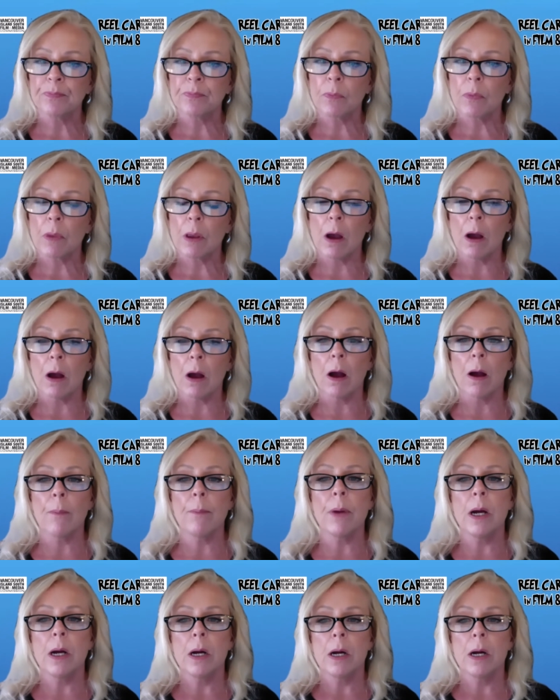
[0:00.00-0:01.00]
Great. Uh,
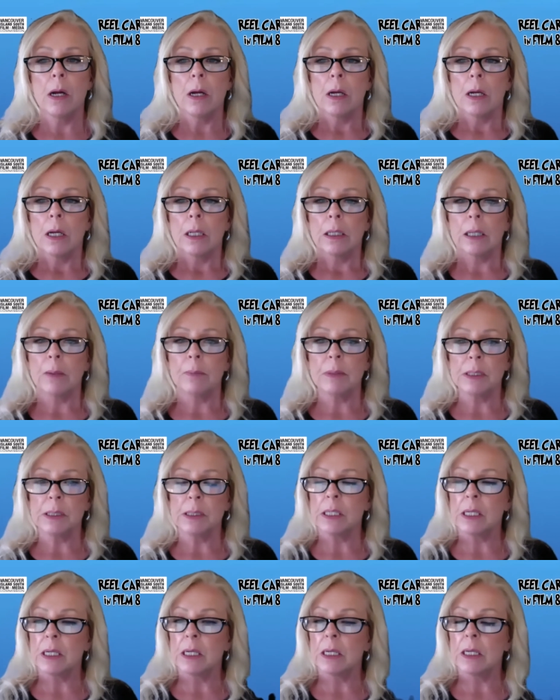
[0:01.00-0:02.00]
let me
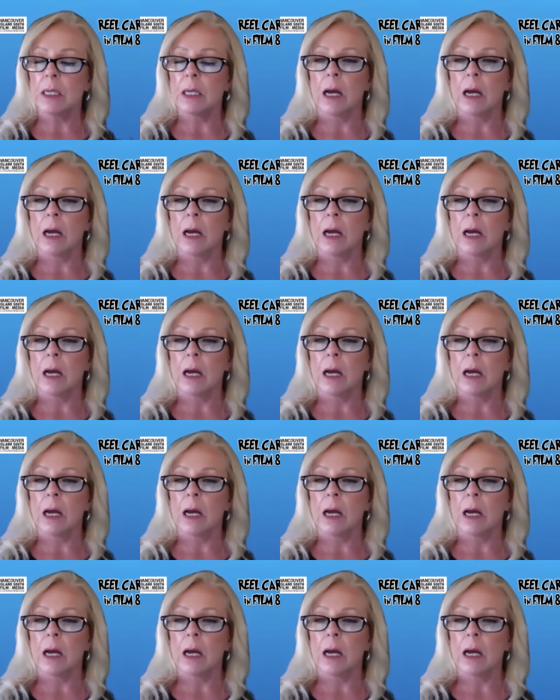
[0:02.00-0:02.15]
see.